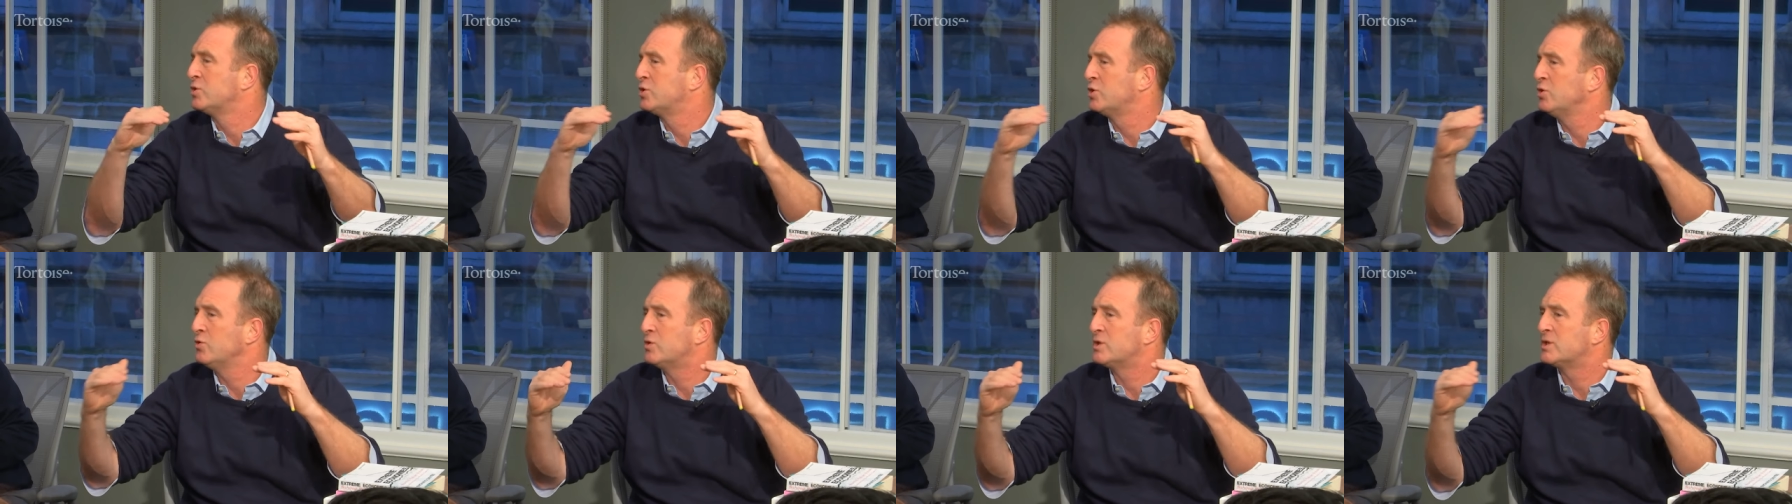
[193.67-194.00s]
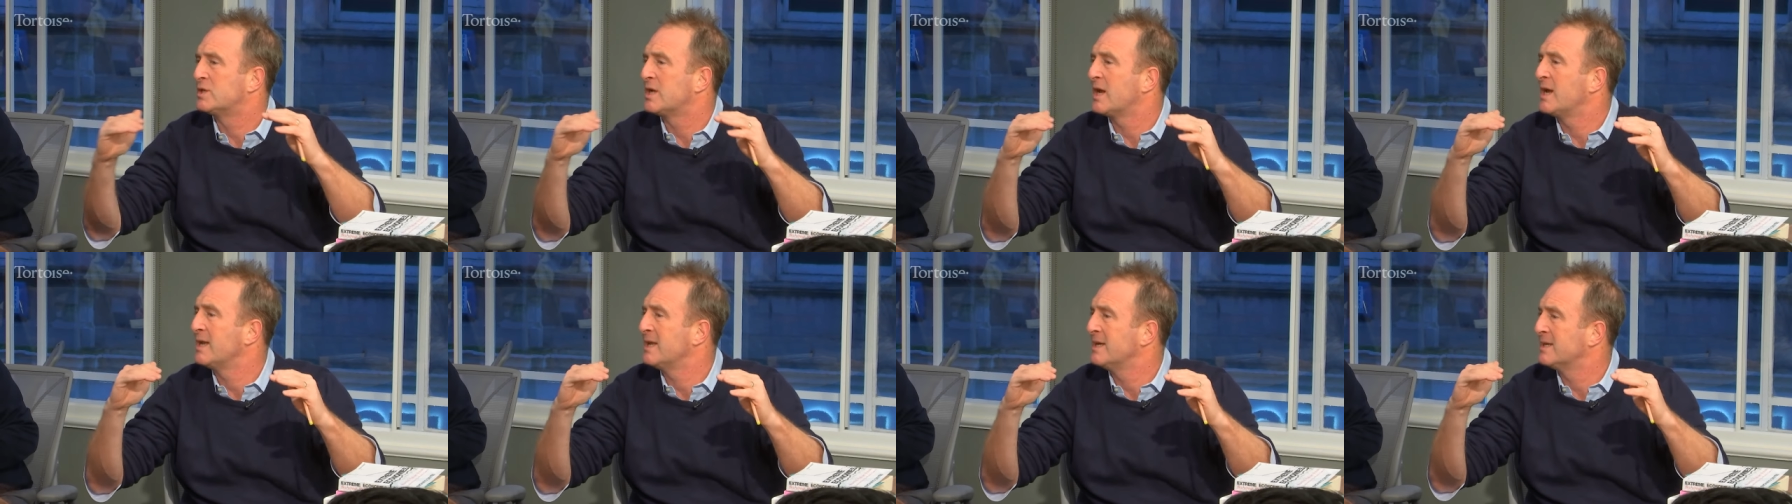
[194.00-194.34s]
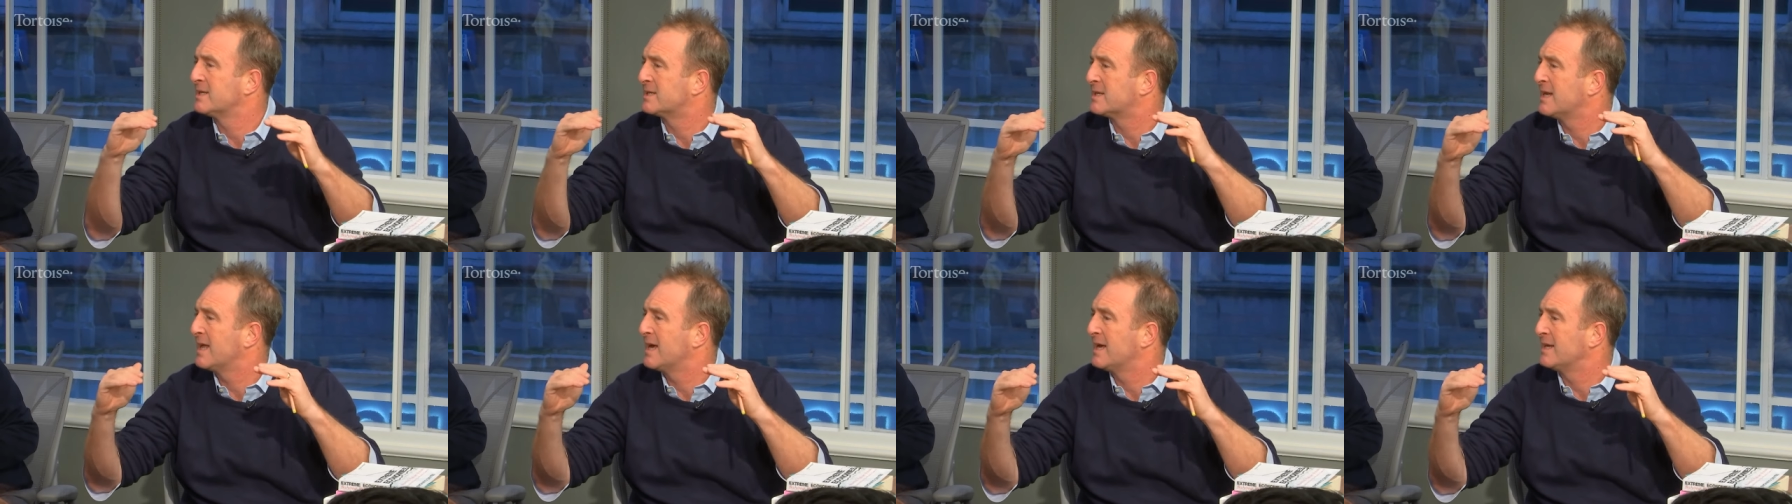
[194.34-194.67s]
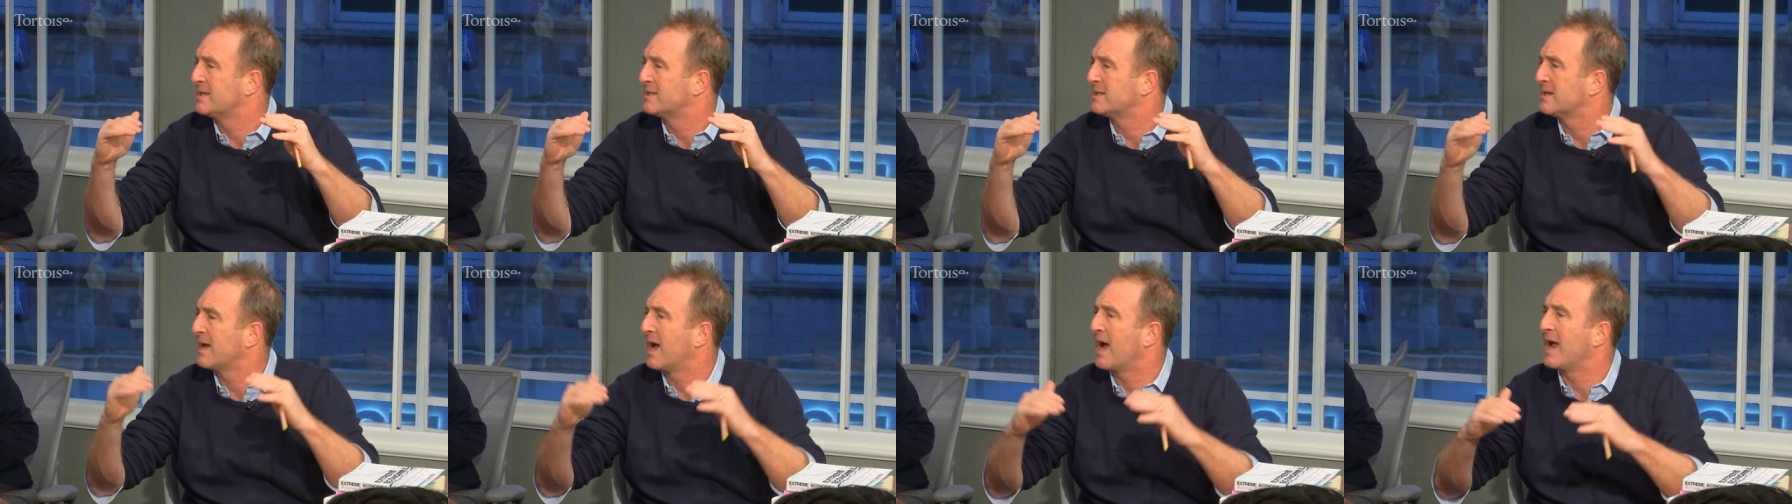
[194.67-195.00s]
2 to 10 years
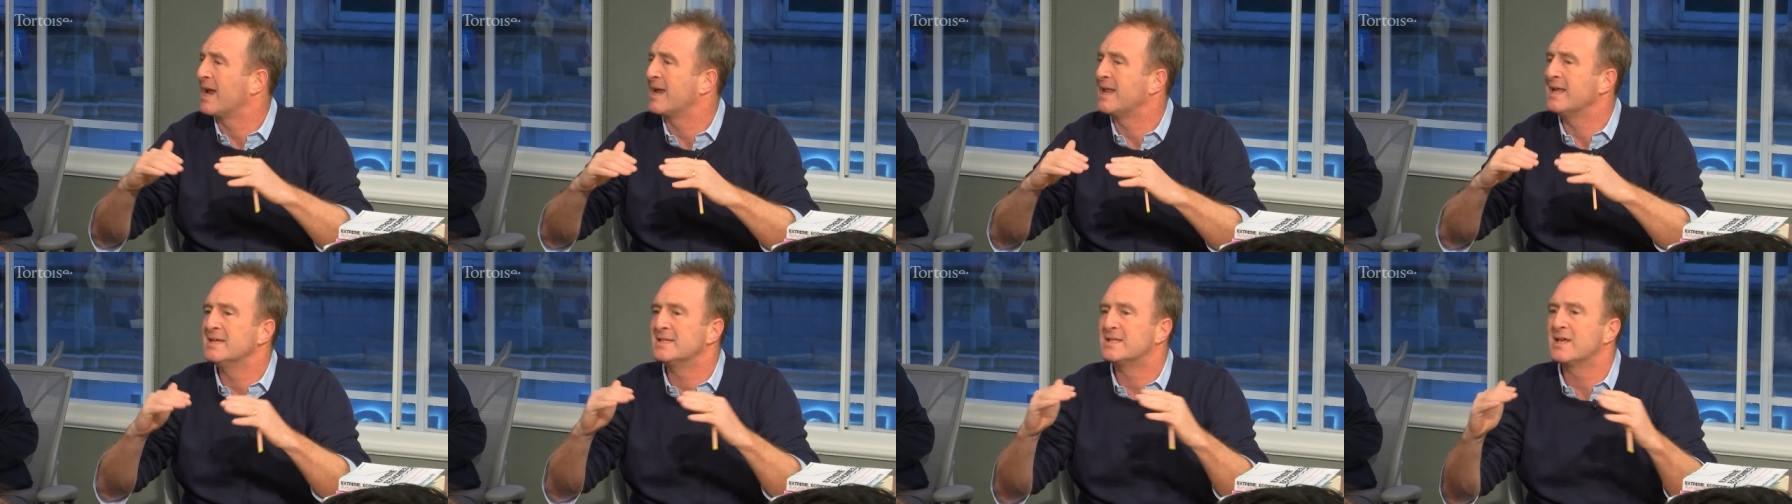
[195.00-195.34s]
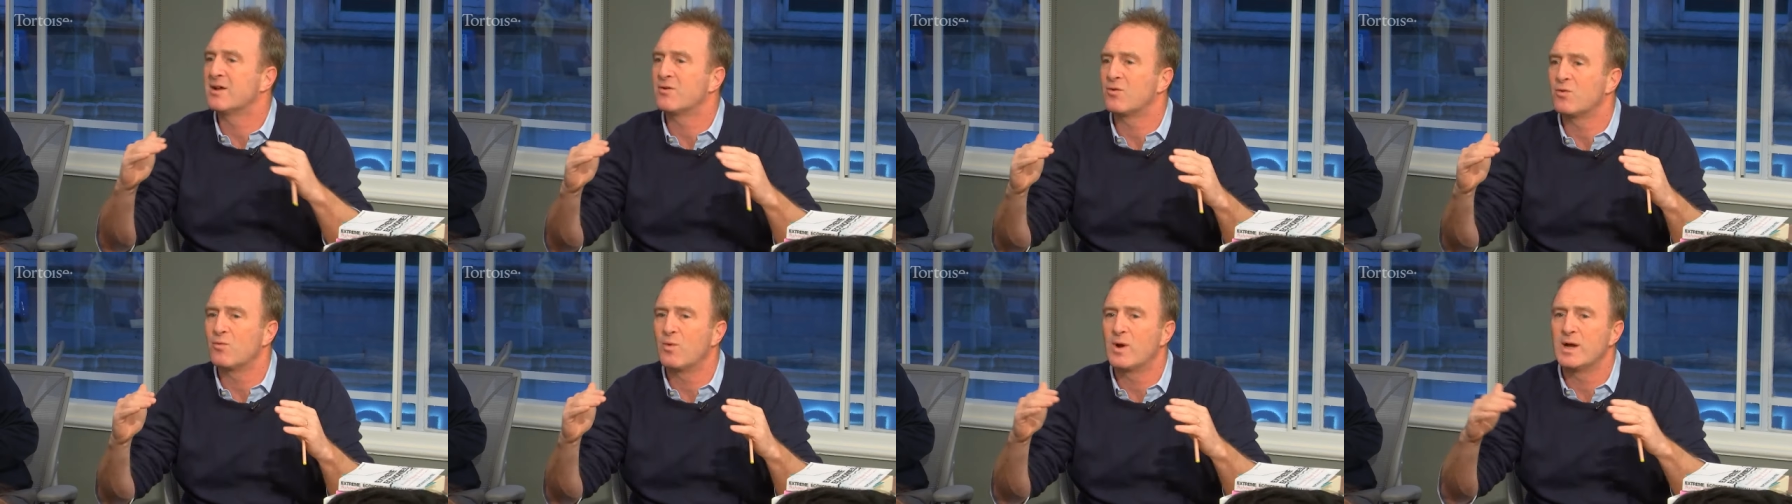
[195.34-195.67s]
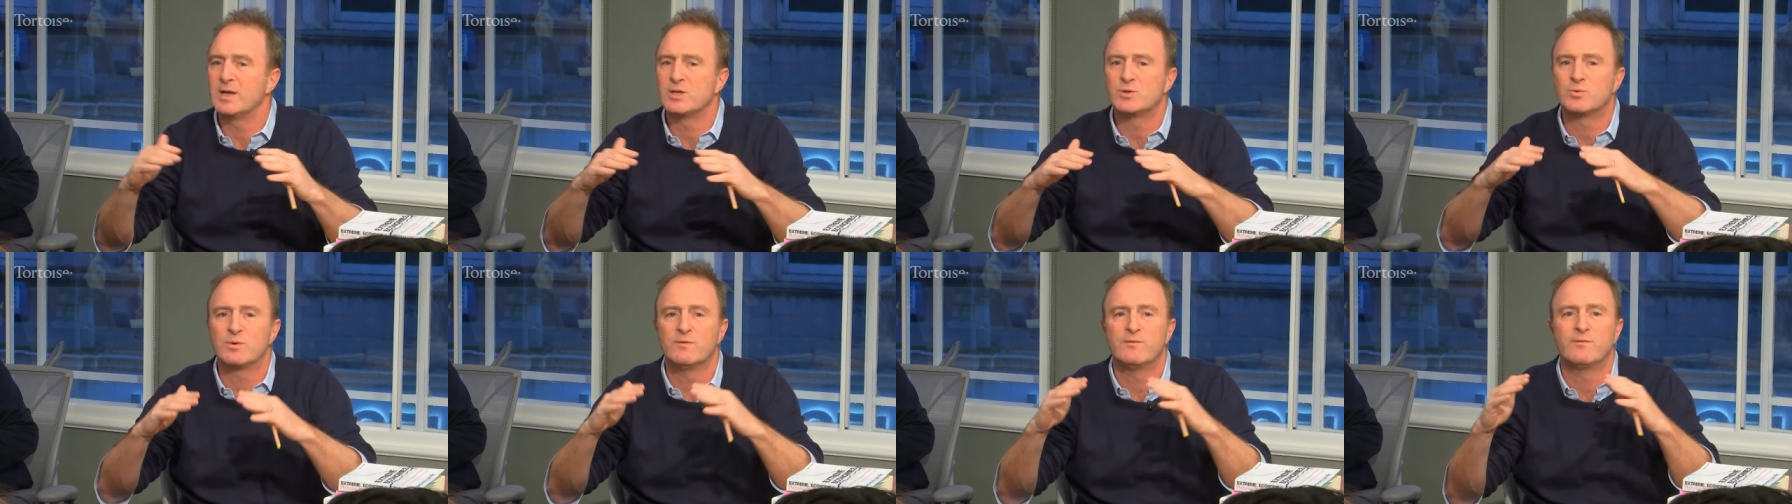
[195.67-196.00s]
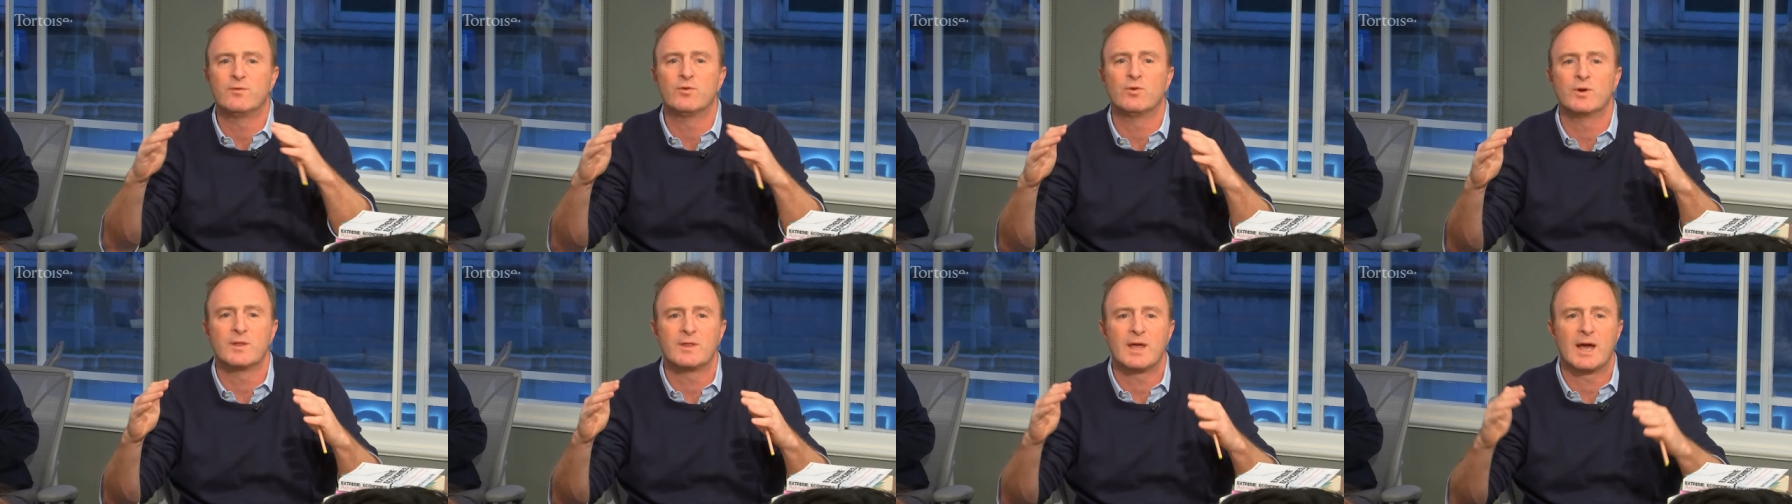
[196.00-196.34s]
late, and is there a way to
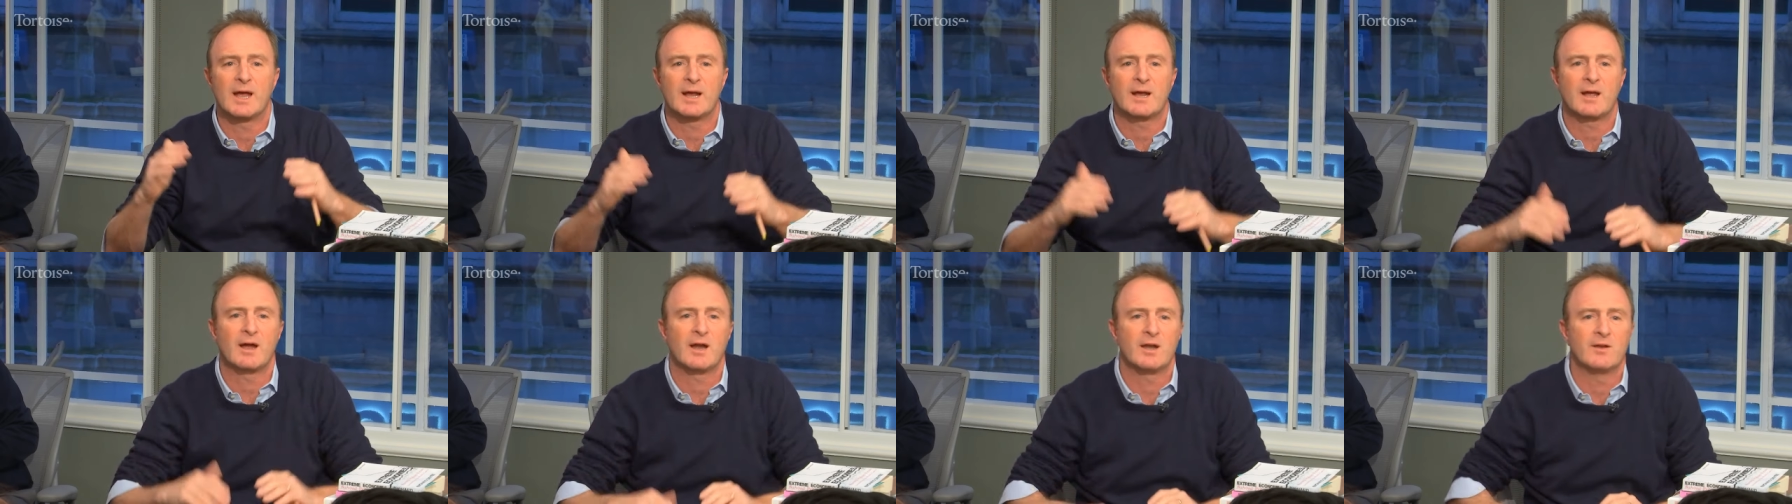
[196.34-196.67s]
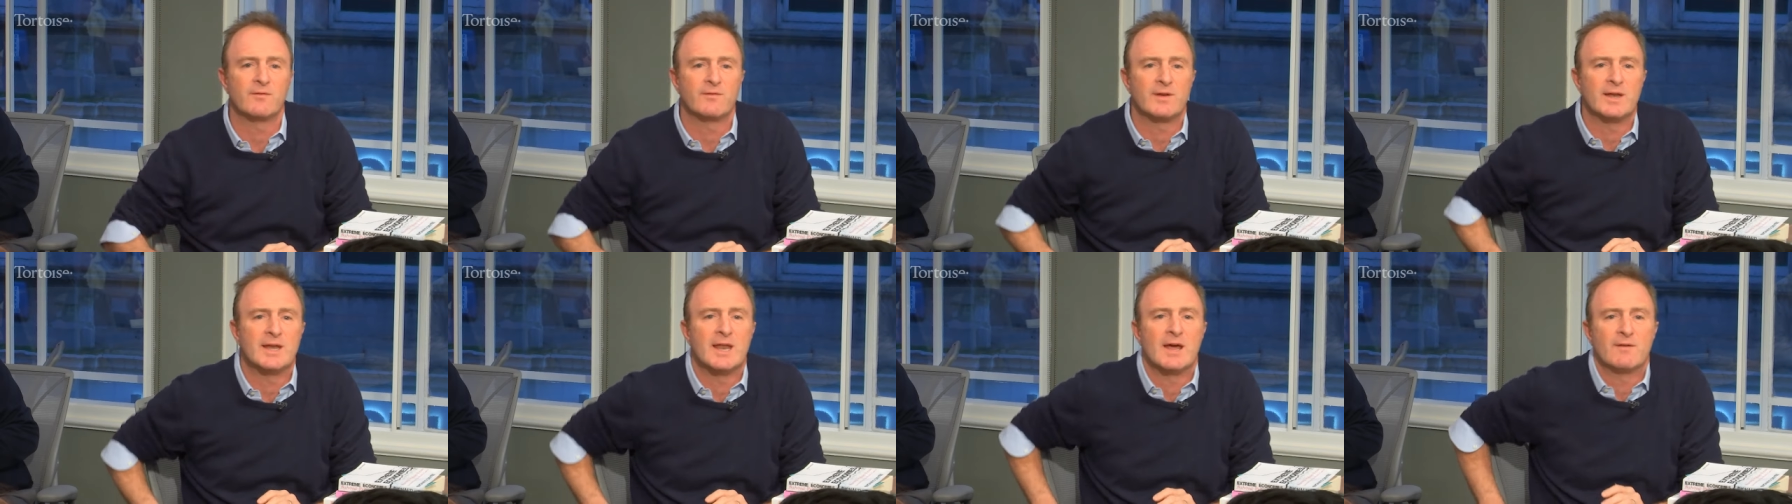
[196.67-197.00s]
avoid that kind of